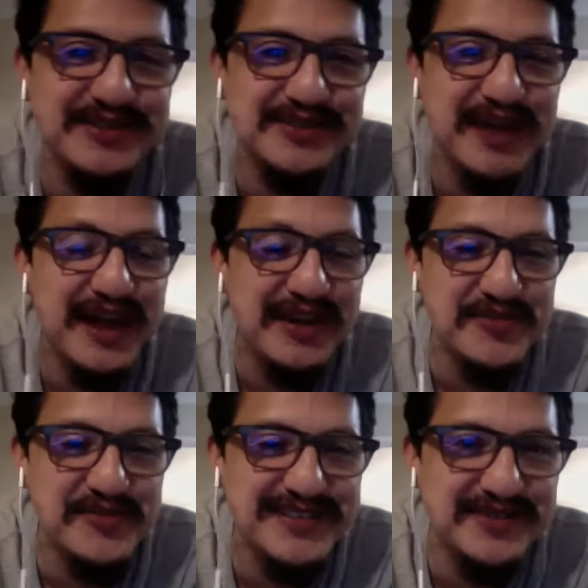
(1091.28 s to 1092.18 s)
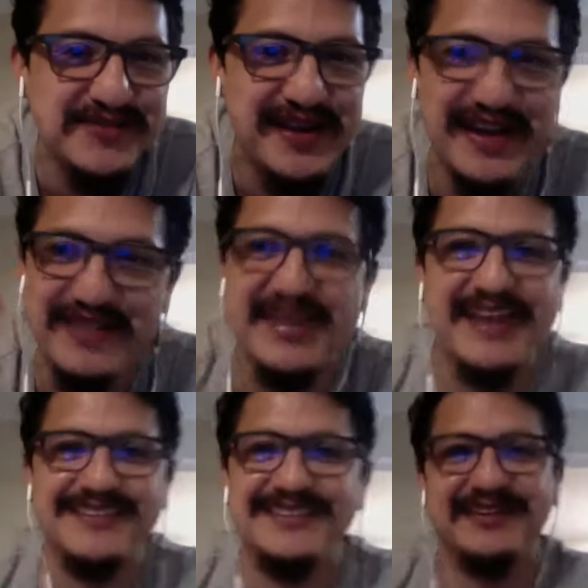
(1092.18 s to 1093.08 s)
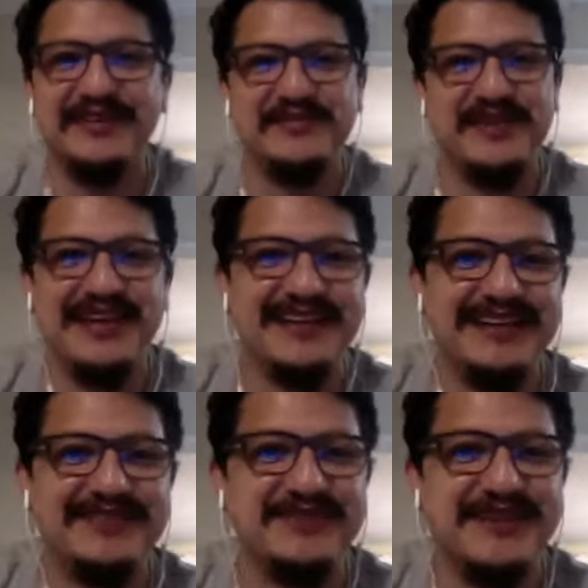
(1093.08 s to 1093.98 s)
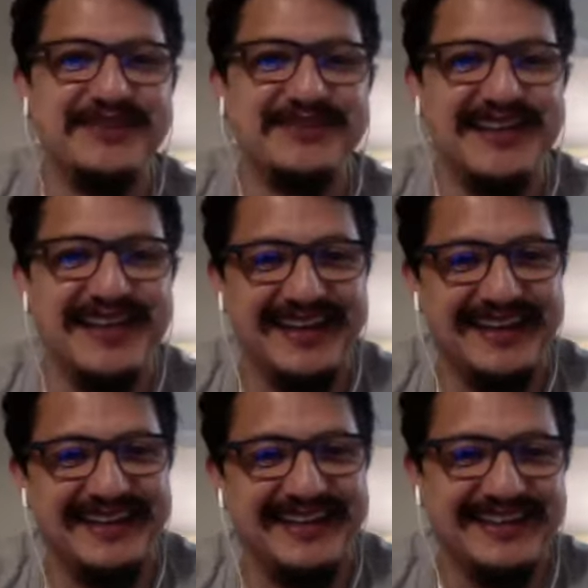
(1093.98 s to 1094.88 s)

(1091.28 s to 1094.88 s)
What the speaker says: How did we survive that stuff, man? That's what I don't get. Like,